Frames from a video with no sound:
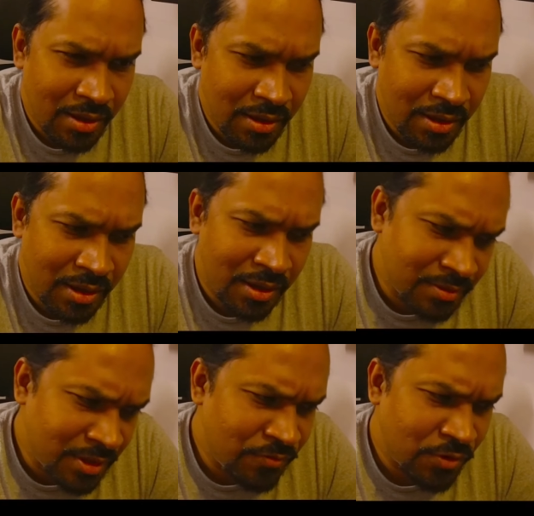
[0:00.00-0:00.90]

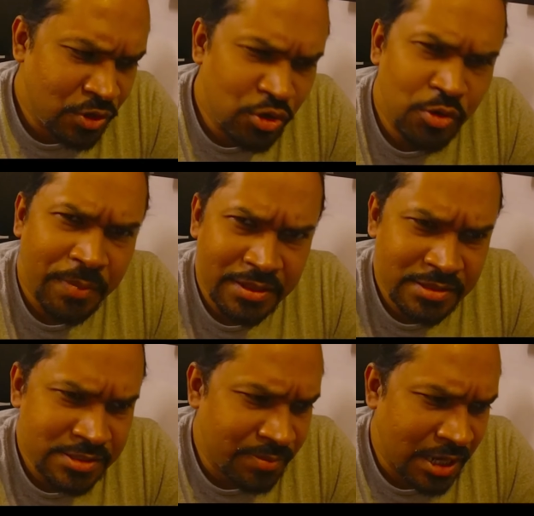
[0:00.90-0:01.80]
If you're new to
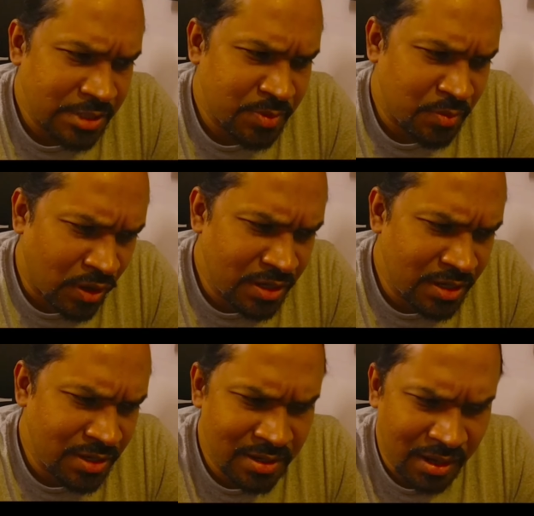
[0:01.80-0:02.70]
Python, sometimes you might
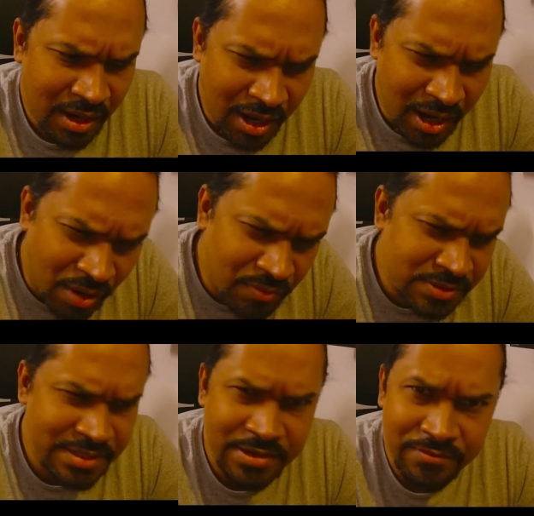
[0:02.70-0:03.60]
wonder how
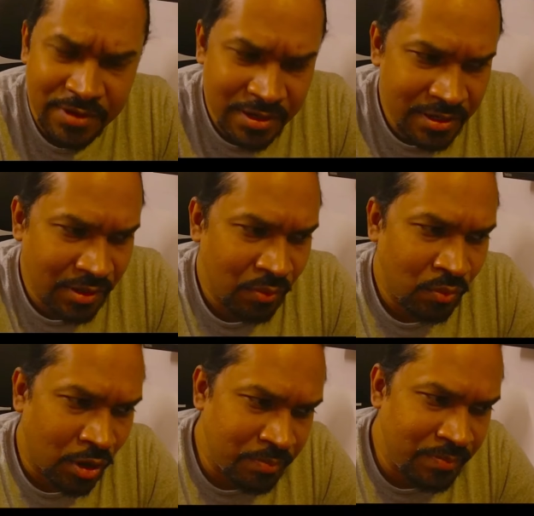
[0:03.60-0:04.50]
is it different,
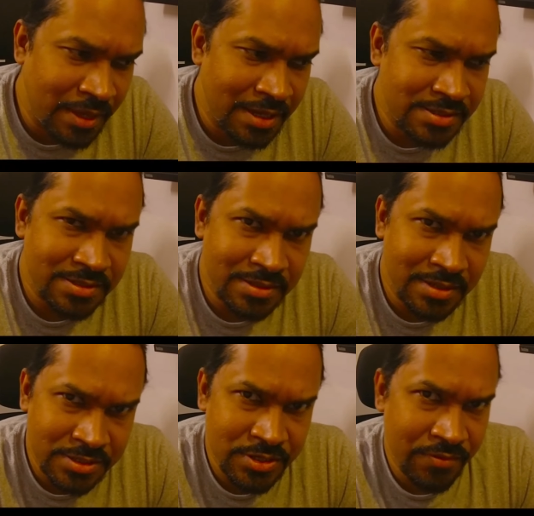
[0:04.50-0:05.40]
what makes
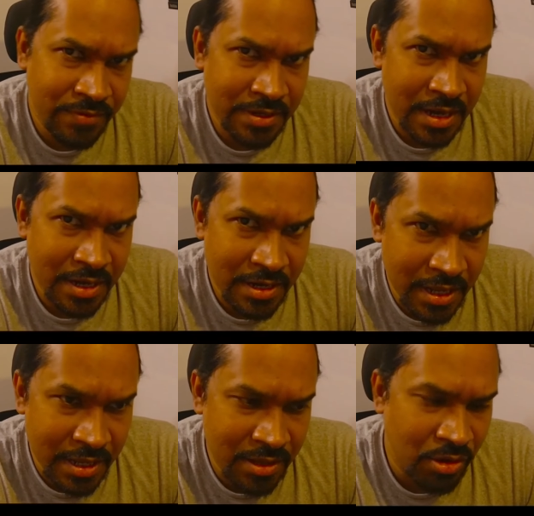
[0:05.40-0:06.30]
list different than a
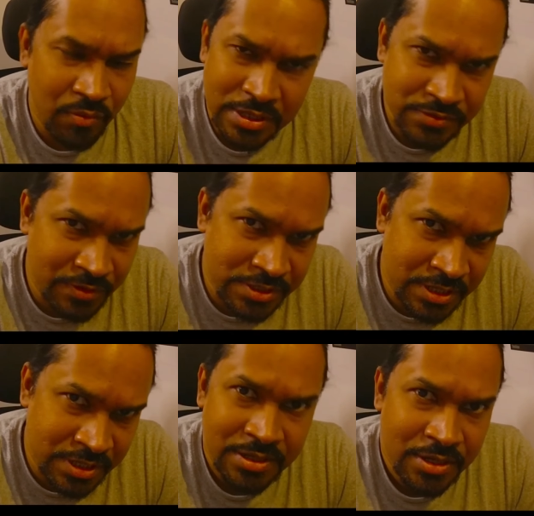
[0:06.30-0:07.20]
Deque, or vice
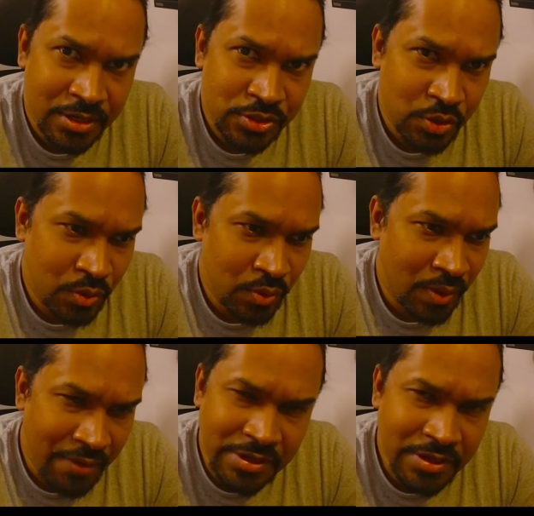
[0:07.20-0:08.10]
versa. So
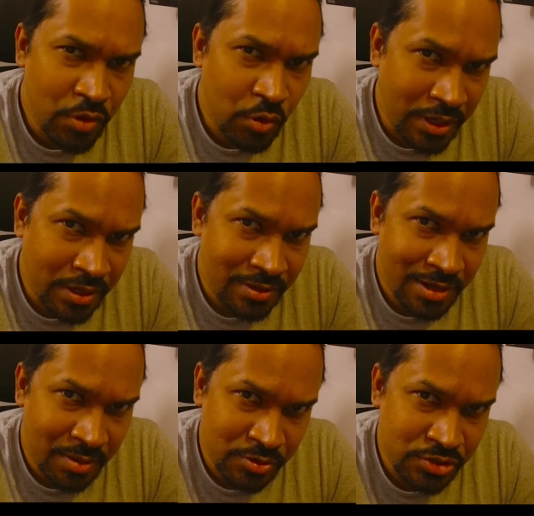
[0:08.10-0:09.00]
I will give you a quick
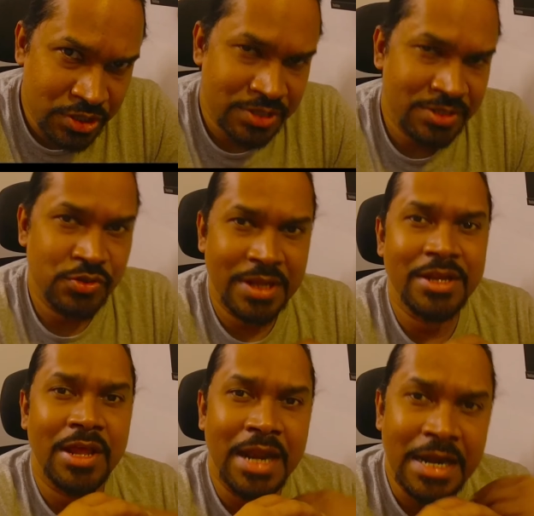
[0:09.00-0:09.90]
demonstration so that
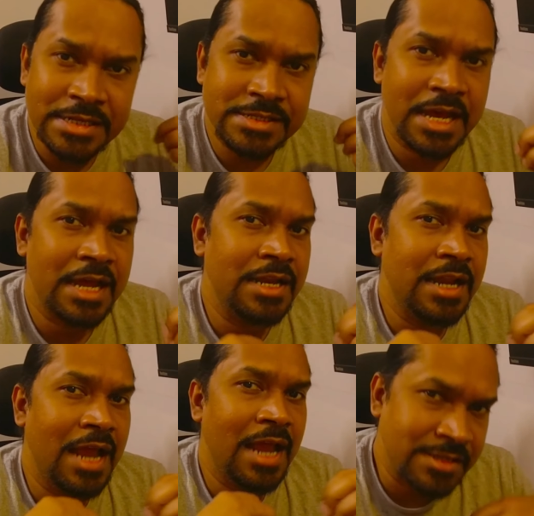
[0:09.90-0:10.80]
you can understand
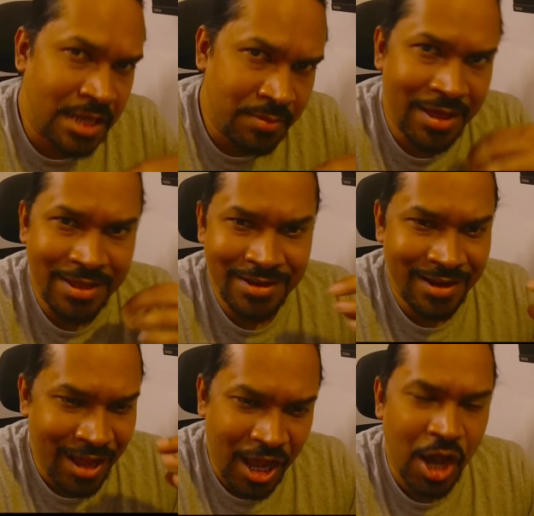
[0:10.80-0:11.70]
as a layman
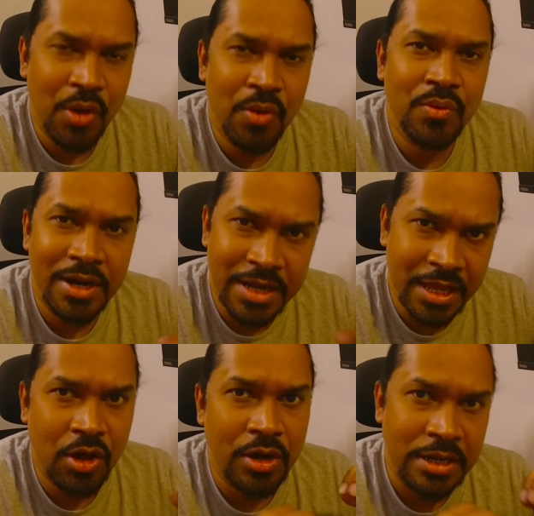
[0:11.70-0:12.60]
how a
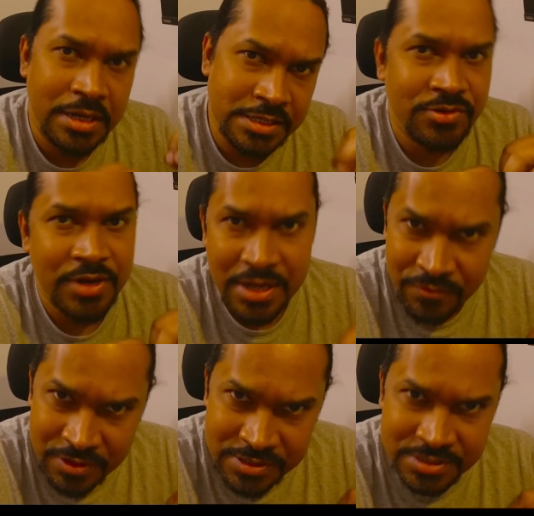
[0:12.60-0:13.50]
Deque or a list really
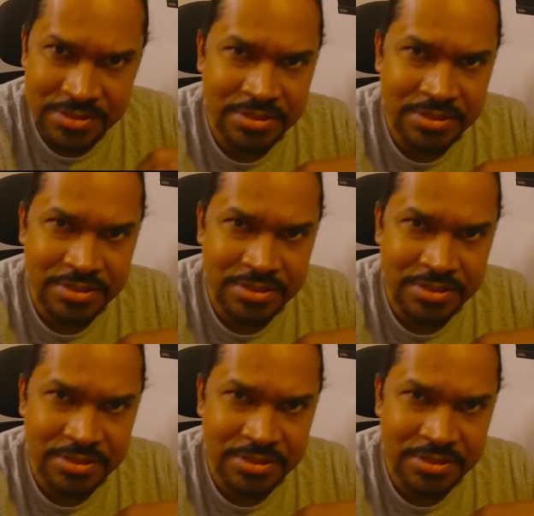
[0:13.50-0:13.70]
works.